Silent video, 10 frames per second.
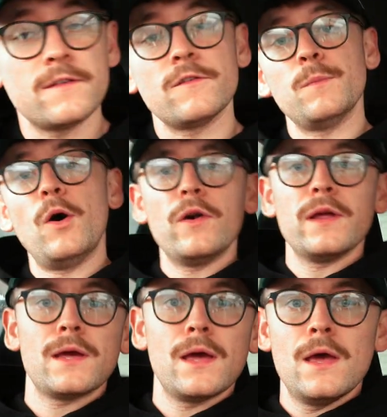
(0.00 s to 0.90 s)
this
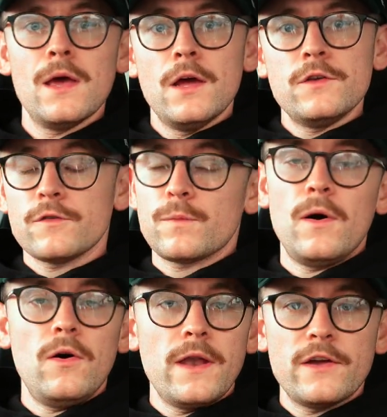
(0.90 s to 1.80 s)
morning. Just with
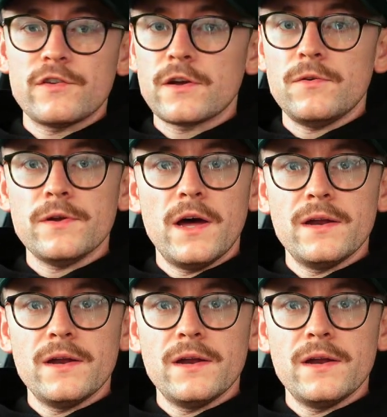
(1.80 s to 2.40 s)
all that shit going on,